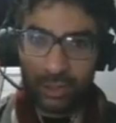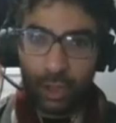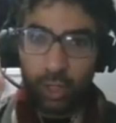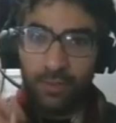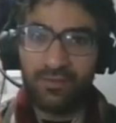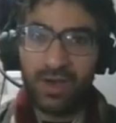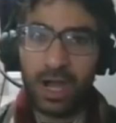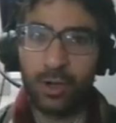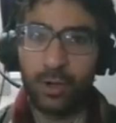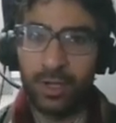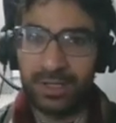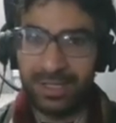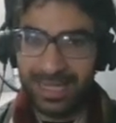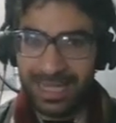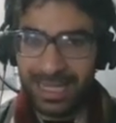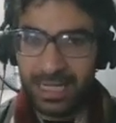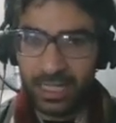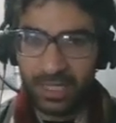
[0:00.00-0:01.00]
of our
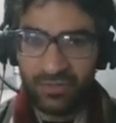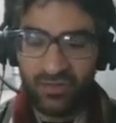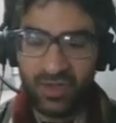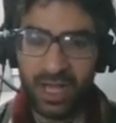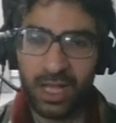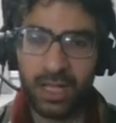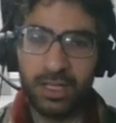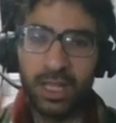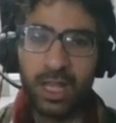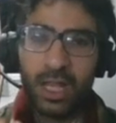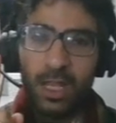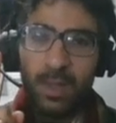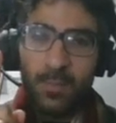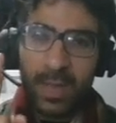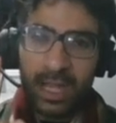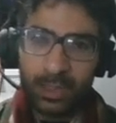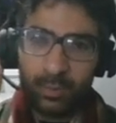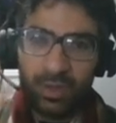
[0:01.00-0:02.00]
init file.
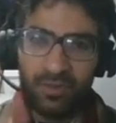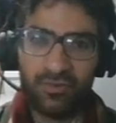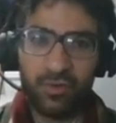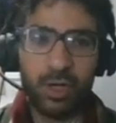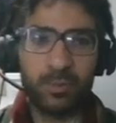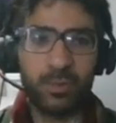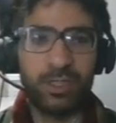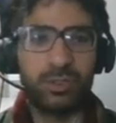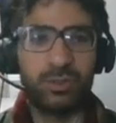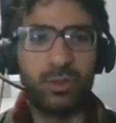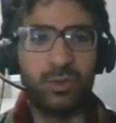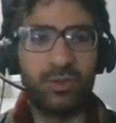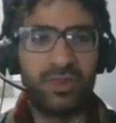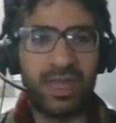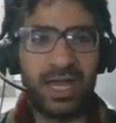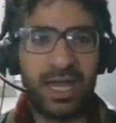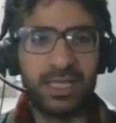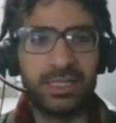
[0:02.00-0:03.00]
But before we do
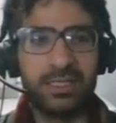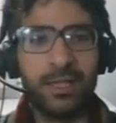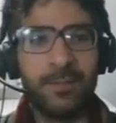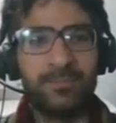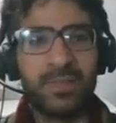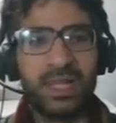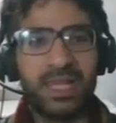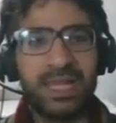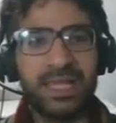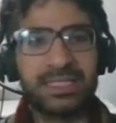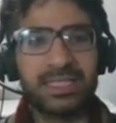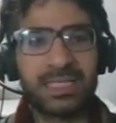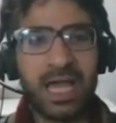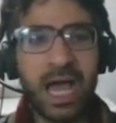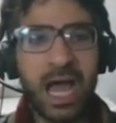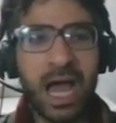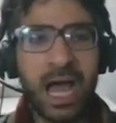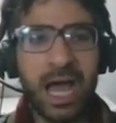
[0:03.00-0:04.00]
that, let's
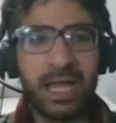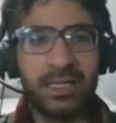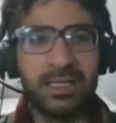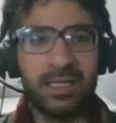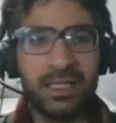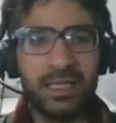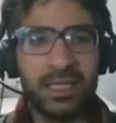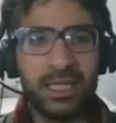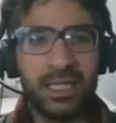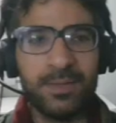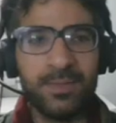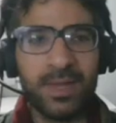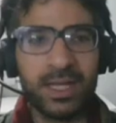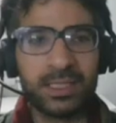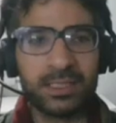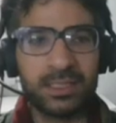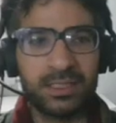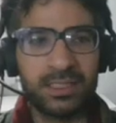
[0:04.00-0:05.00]
add
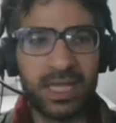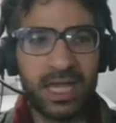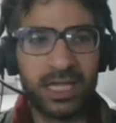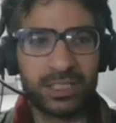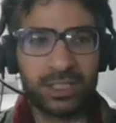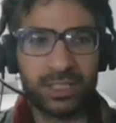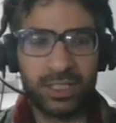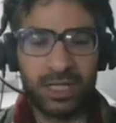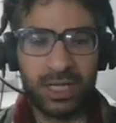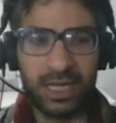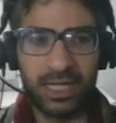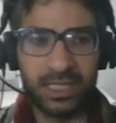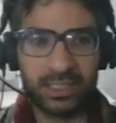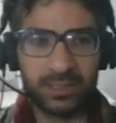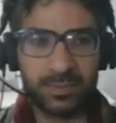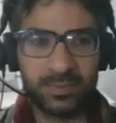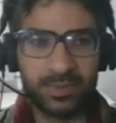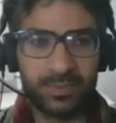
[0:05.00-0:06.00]

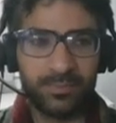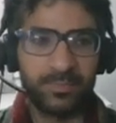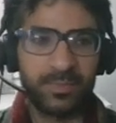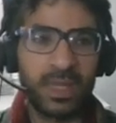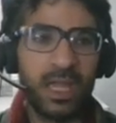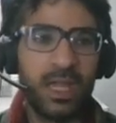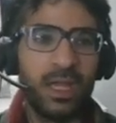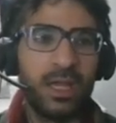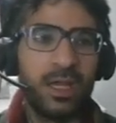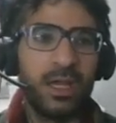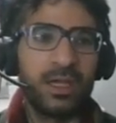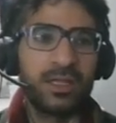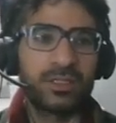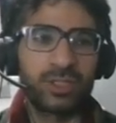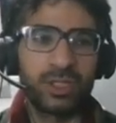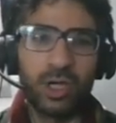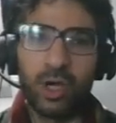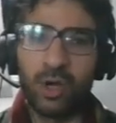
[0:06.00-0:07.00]
Emacs-Lisp
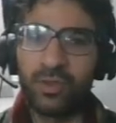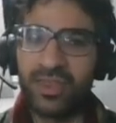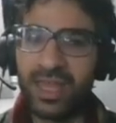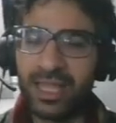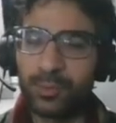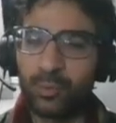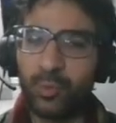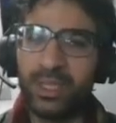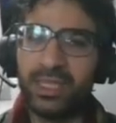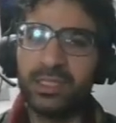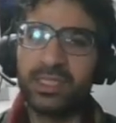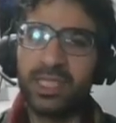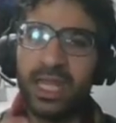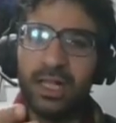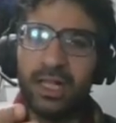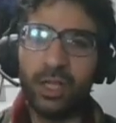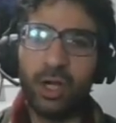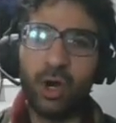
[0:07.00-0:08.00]
so that we
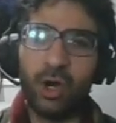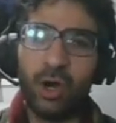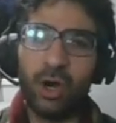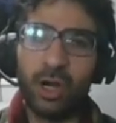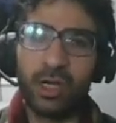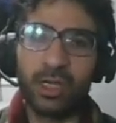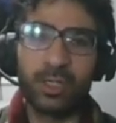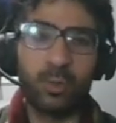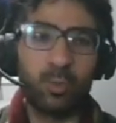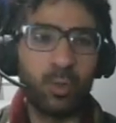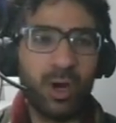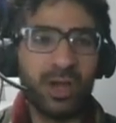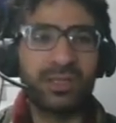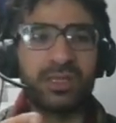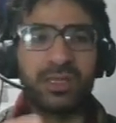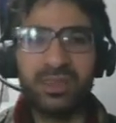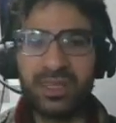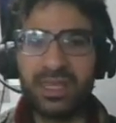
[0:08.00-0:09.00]
tell org
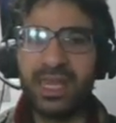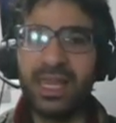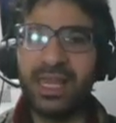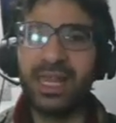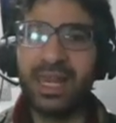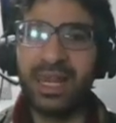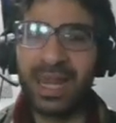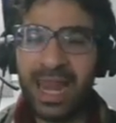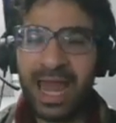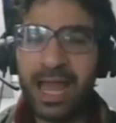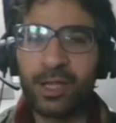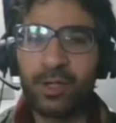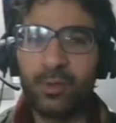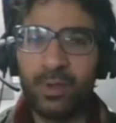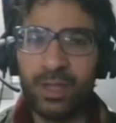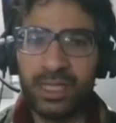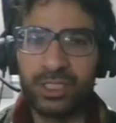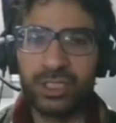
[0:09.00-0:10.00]
what the
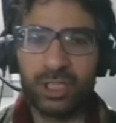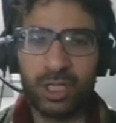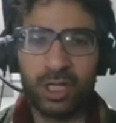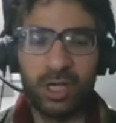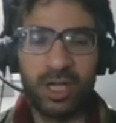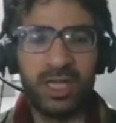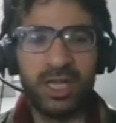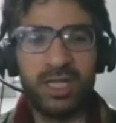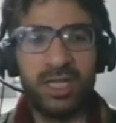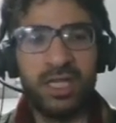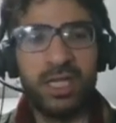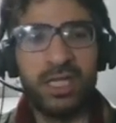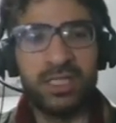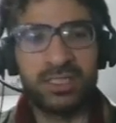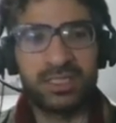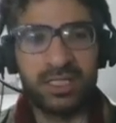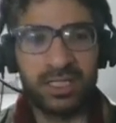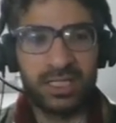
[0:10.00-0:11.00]
language
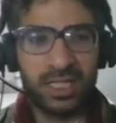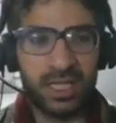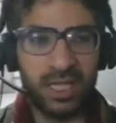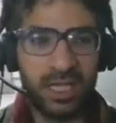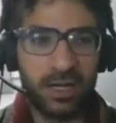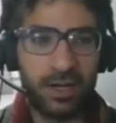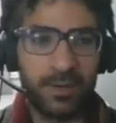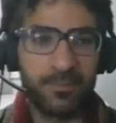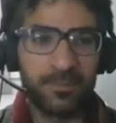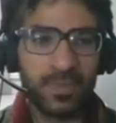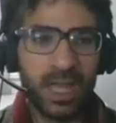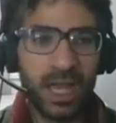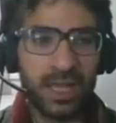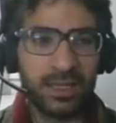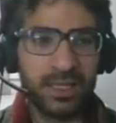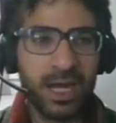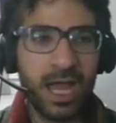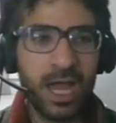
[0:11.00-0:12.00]
is here.
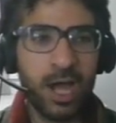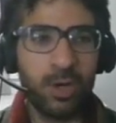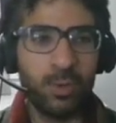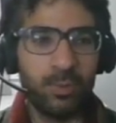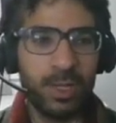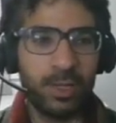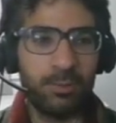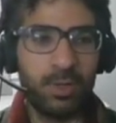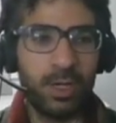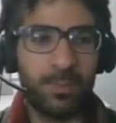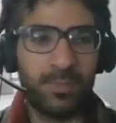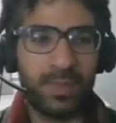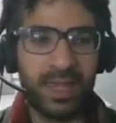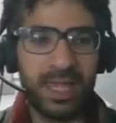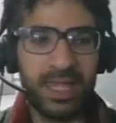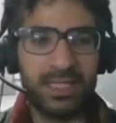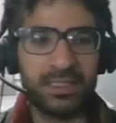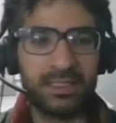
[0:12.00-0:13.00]
And now we will
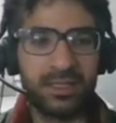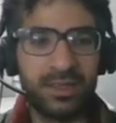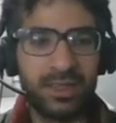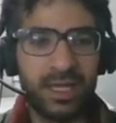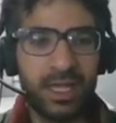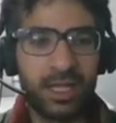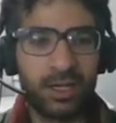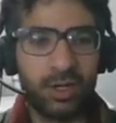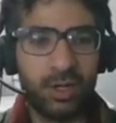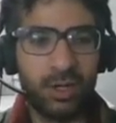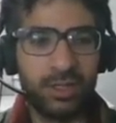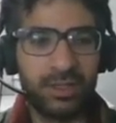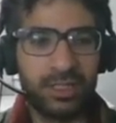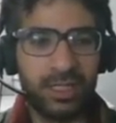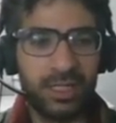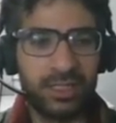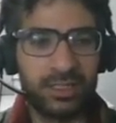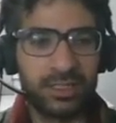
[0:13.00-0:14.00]
paste the
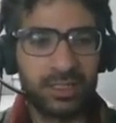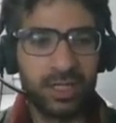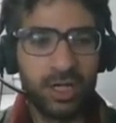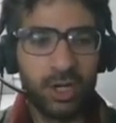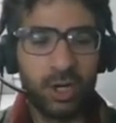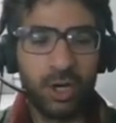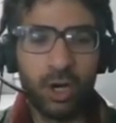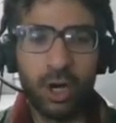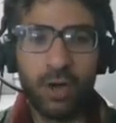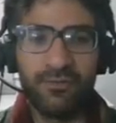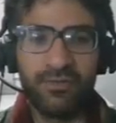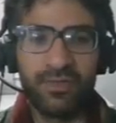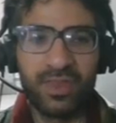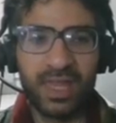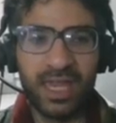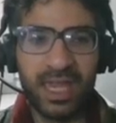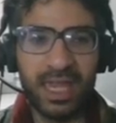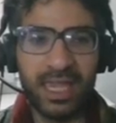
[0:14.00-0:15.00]
contents of
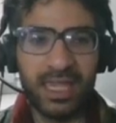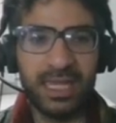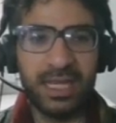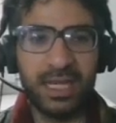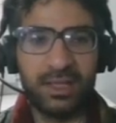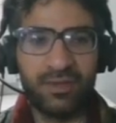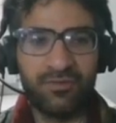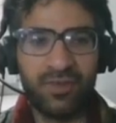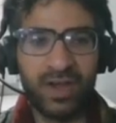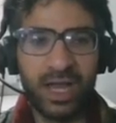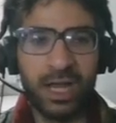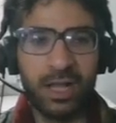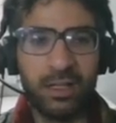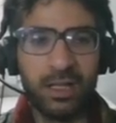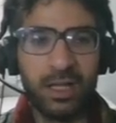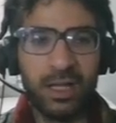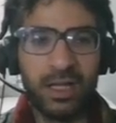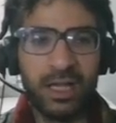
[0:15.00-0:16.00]
the init
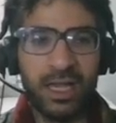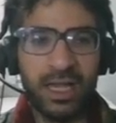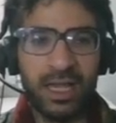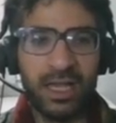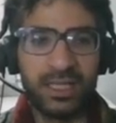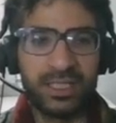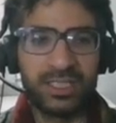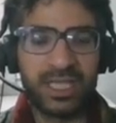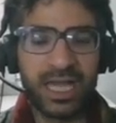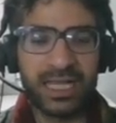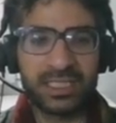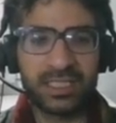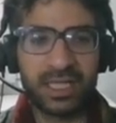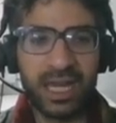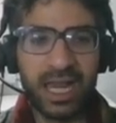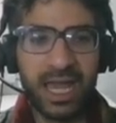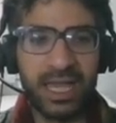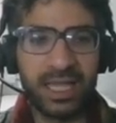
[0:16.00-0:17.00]
file
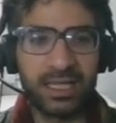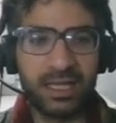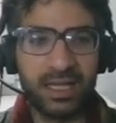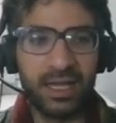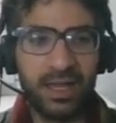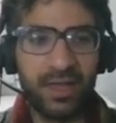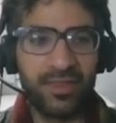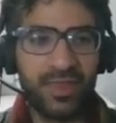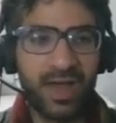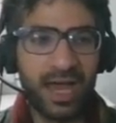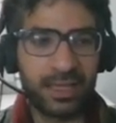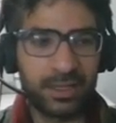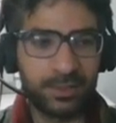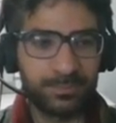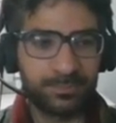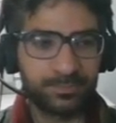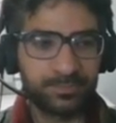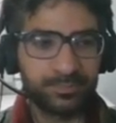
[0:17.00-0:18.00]
just like that.
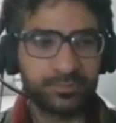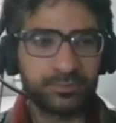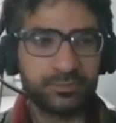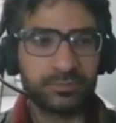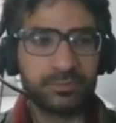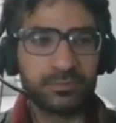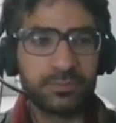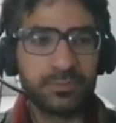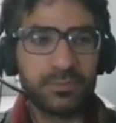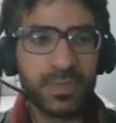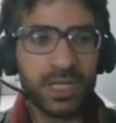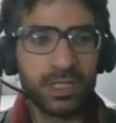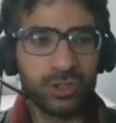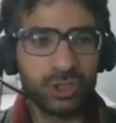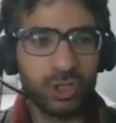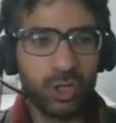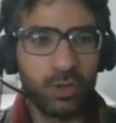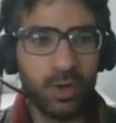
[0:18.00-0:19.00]

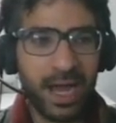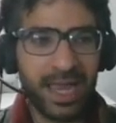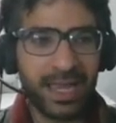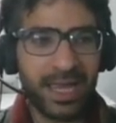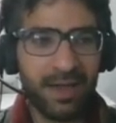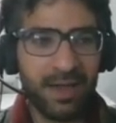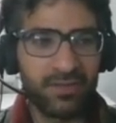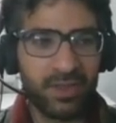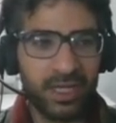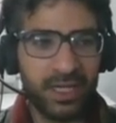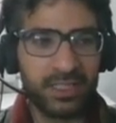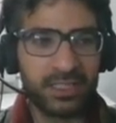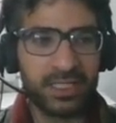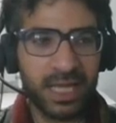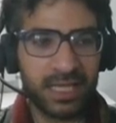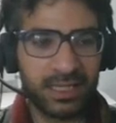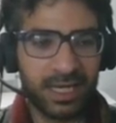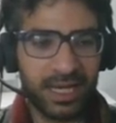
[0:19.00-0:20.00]
So I have this,
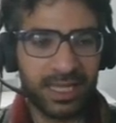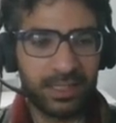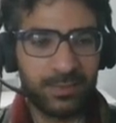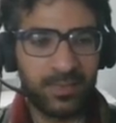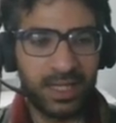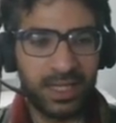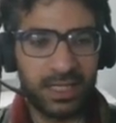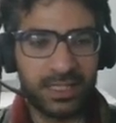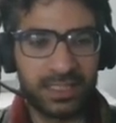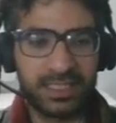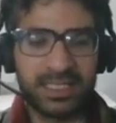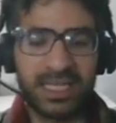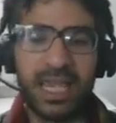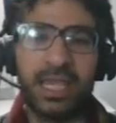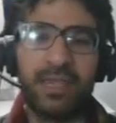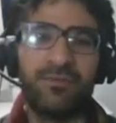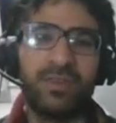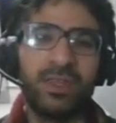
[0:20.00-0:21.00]
and let me
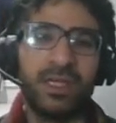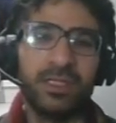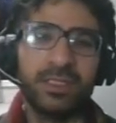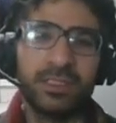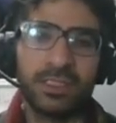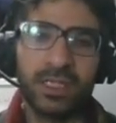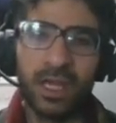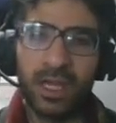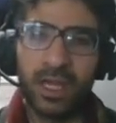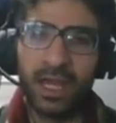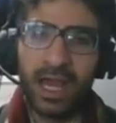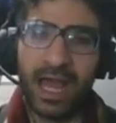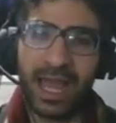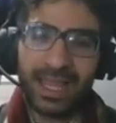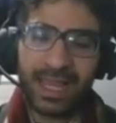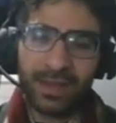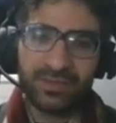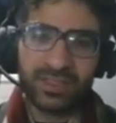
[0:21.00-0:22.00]
save this.
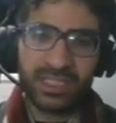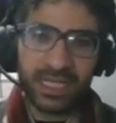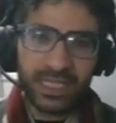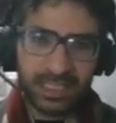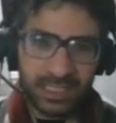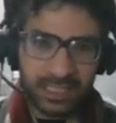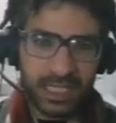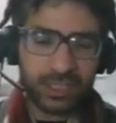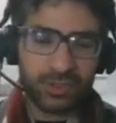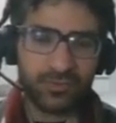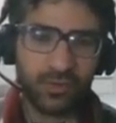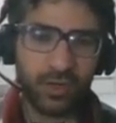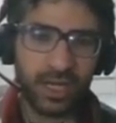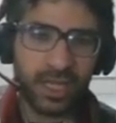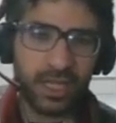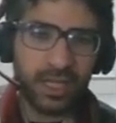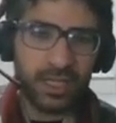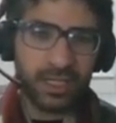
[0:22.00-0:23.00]
I have
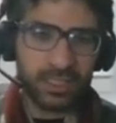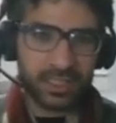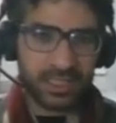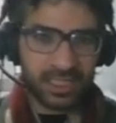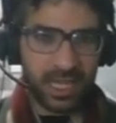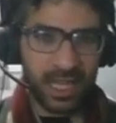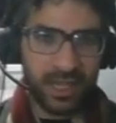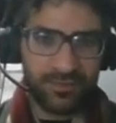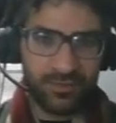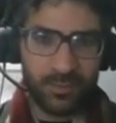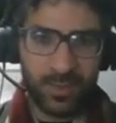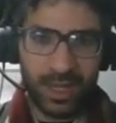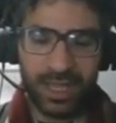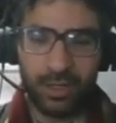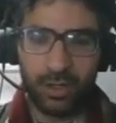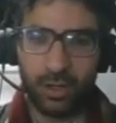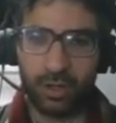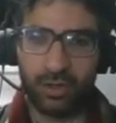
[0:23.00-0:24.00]
successfully saved
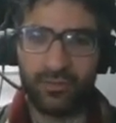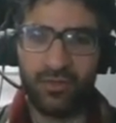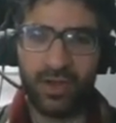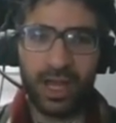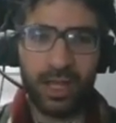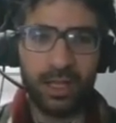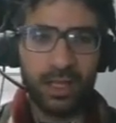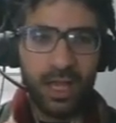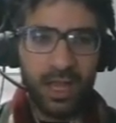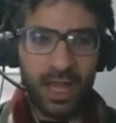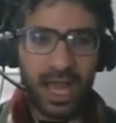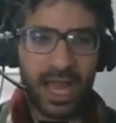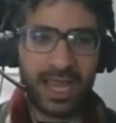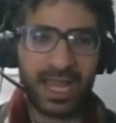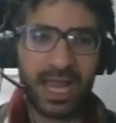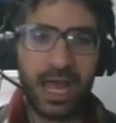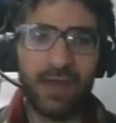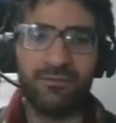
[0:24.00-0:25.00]
my org file. I
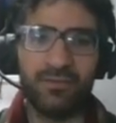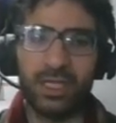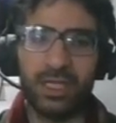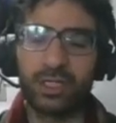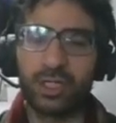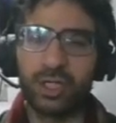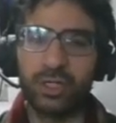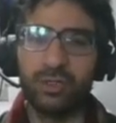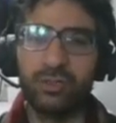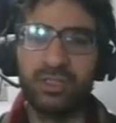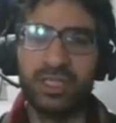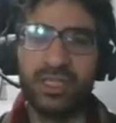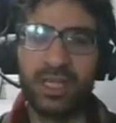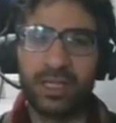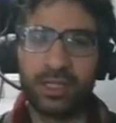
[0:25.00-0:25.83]
have included a